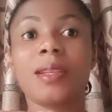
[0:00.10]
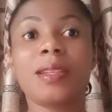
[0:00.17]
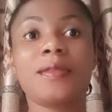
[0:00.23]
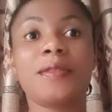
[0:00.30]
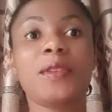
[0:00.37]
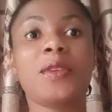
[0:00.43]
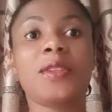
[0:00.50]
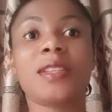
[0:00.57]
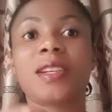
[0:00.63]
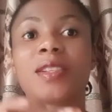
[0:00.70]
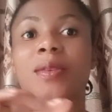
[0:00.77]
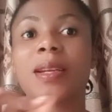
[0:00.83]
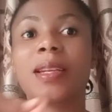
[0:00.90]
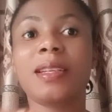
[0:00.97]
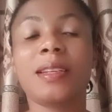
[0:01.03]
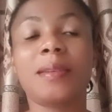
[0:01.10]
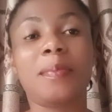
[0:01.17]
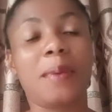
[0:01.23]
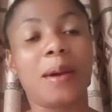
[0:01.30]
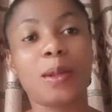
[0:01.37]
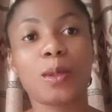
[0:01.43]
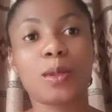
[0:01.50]
this video is actually the
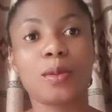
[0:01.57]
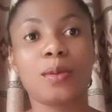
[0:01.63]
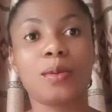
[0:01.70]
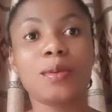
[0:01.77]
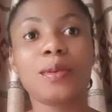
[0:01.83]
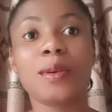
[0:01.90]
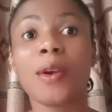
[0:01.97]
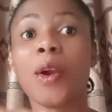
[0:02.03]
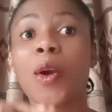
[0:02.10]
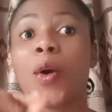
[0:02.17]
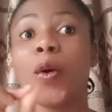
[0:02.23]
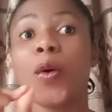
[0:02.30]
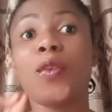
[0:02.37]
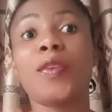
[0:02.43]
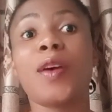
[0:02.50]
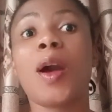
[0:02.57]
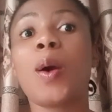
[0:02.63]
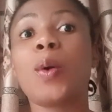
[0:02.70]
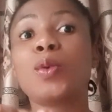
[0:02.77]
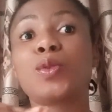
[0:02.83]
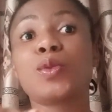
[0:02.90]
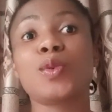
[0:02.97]
part 2 of
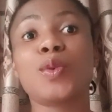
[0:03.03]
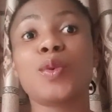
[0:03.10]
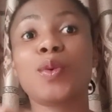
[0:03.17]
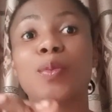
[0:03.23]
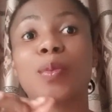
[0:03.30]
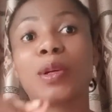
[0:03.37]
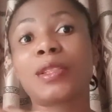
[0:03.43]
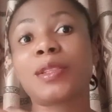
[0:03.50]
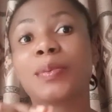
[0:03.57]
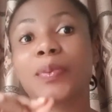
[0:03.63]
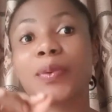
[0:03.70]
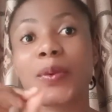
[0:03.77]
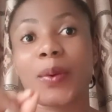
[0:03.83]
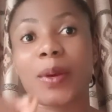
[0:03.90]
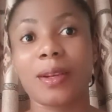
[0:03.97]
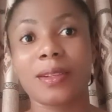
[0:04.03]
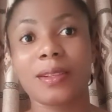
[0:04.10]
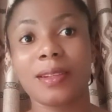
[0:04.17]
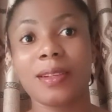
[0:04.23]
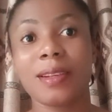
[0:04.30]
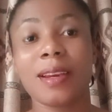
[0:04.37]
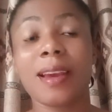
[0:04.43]
how to go multiple
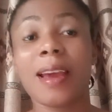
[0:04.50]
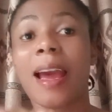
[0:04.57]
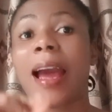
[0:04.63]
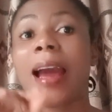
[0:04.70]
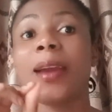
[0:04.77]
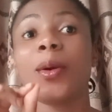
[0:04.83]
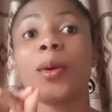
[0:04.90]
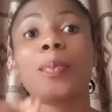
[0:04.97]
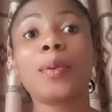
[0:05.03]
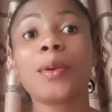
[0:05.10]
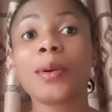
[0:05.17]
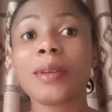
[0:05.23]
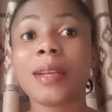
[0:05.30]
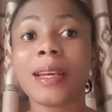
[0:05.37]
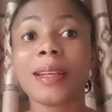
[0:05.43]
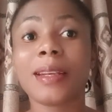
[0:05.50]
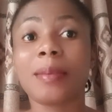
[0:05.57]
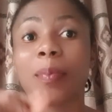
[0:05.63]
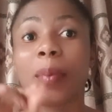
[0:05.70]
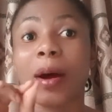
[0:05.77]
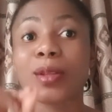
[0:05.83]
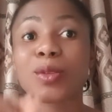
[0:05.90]
round. I uploaded
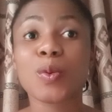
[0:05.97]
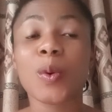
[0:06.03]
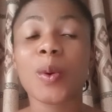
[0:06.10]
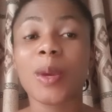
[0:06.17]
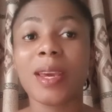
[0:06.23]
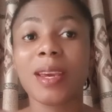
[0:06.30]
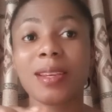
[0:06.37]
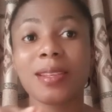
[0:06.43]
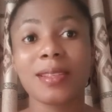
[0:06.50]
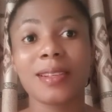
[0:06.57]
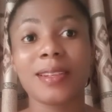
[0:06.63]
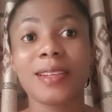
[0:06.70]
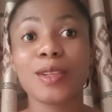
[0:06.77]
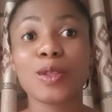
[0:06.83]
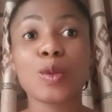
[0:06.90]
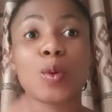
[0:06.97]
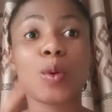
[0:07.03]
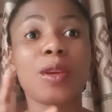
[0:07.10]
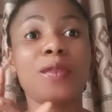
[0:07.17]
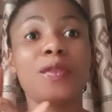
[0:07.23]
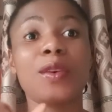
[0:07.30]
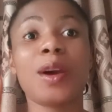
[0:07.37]
the part 1 yesterday,
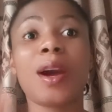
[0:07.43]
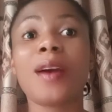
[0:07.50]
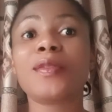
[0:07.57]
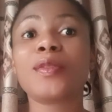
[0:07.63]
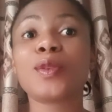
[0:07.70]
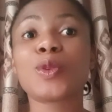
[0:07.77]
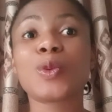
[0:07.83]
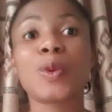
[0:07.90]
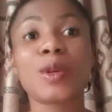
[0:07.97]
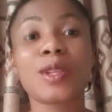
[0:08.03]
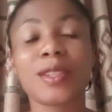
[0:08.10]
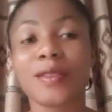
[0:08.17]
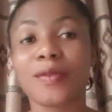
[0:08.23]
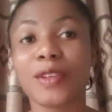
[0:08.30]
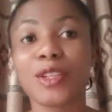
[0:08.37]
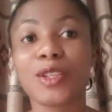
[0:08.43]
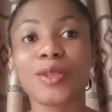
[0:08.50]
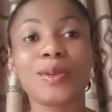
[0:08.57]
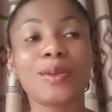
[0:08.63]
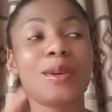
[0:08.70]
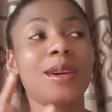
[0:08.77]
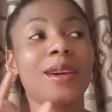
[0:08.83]
so if you haven't watched the
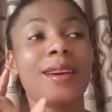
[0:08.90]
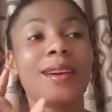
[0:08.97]
video,